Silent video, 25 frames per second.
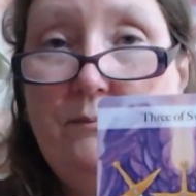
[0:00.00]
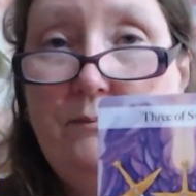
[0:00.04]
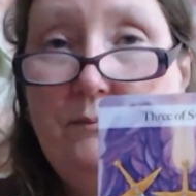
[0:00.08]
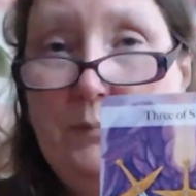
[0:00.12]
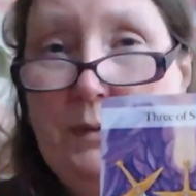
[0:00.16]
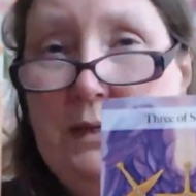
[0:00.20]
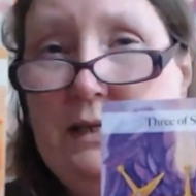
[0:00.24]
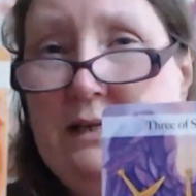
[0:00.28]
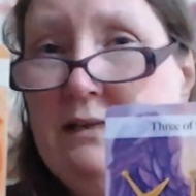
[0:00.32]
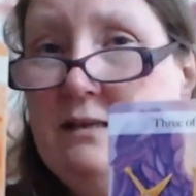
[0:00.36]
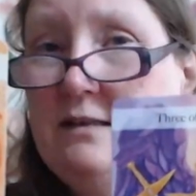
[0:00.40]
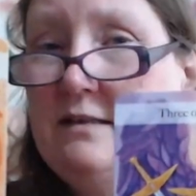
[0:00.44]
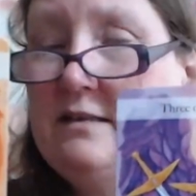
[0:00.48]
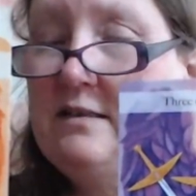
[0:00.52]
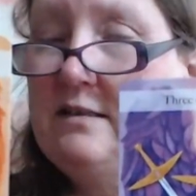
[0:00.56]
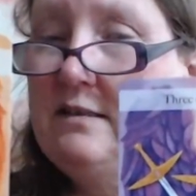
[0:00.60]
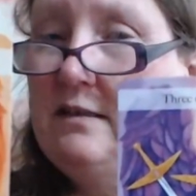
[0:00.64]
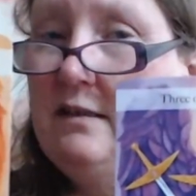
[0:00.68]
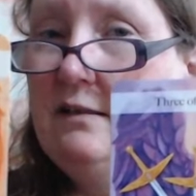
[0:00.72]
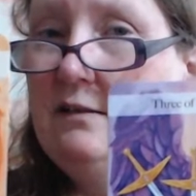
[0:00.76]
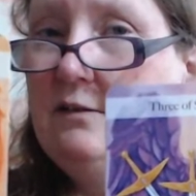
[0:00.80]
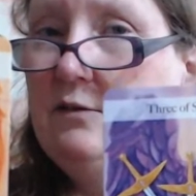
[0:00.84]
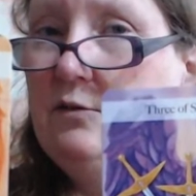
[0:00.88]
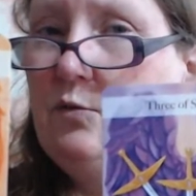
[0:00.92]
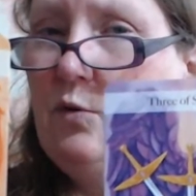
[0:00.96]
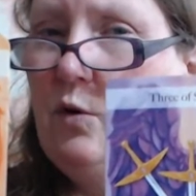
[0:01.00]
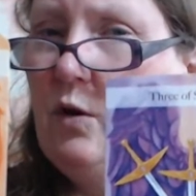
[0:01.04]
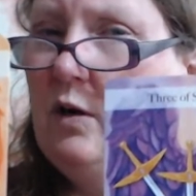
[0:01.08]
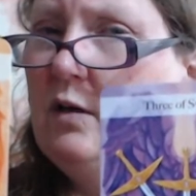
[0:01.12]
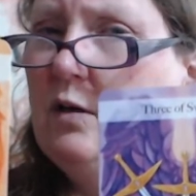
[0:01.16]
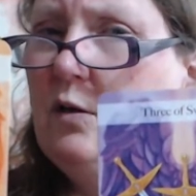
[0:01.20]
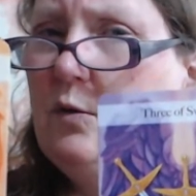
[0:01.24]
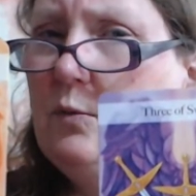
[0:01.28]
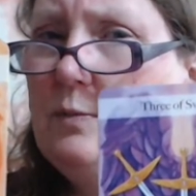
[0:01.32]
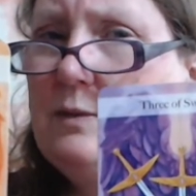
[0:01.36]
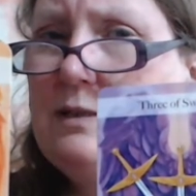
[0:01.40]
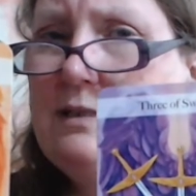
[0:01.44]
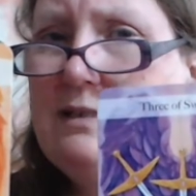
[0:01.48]
Being still quite
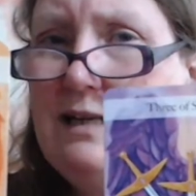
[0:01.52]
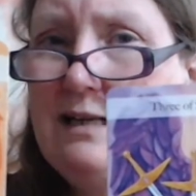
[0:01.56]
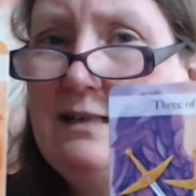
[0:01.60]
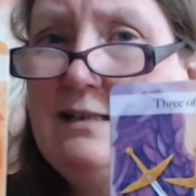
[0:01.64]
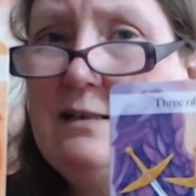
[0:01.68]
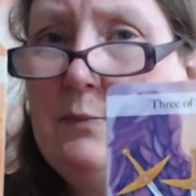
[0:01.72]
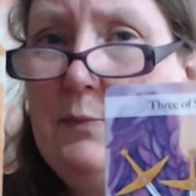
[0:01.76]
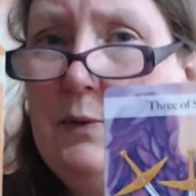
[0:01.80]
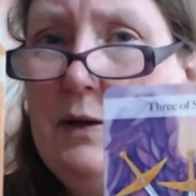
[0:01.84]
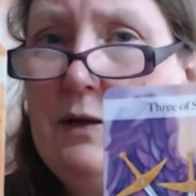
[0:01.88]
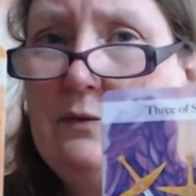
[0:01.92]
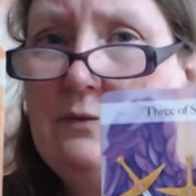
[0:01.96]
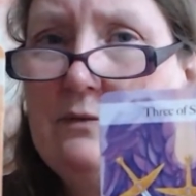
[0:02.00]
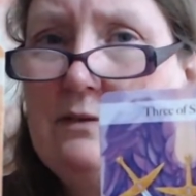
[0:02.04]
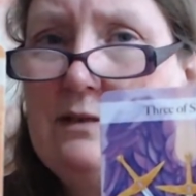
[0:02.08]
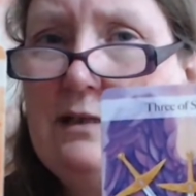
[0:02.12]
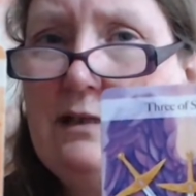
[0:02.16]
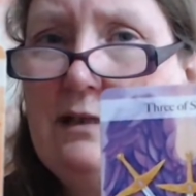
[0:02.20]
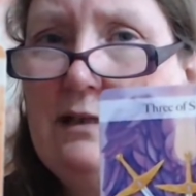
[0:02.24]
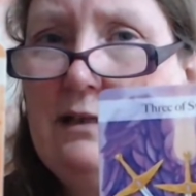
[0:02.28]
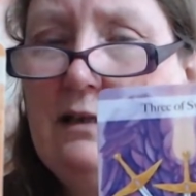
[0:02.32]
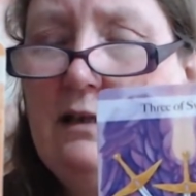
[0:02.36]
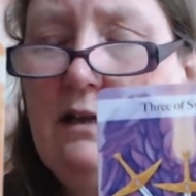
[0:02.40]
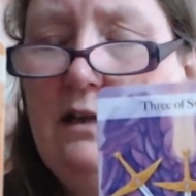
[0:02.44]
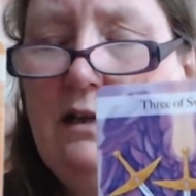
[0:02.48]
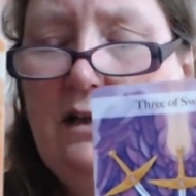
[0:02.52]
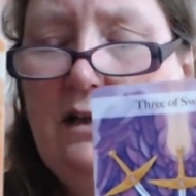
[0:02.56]
upset about it.